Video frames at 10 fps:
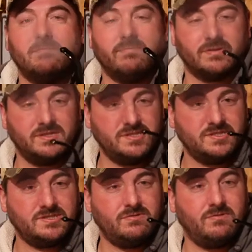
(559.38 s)
But this
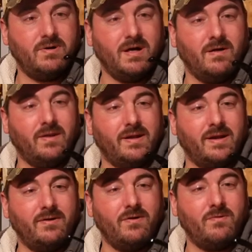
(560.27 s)
is doing well, and
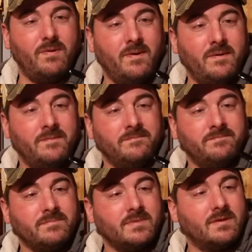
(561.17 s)
I know
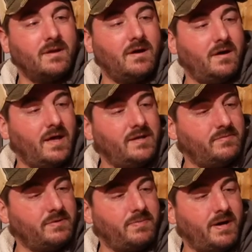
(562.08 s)

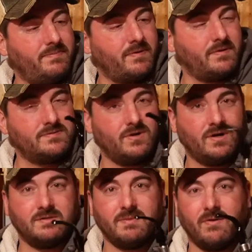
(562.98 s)
N.W. Piper
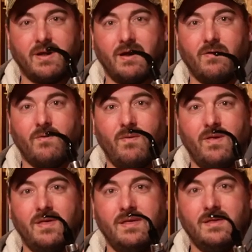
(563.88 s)
talked about how
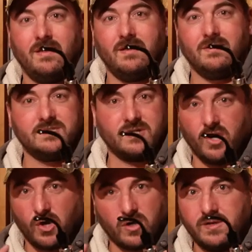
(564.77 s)
these are
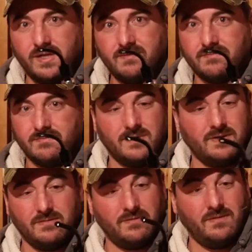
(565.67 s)
gurgly.
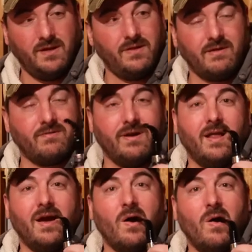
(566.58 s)
None of that right
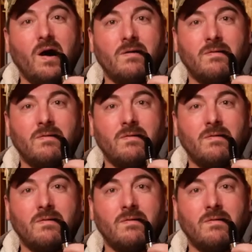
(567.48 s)
now,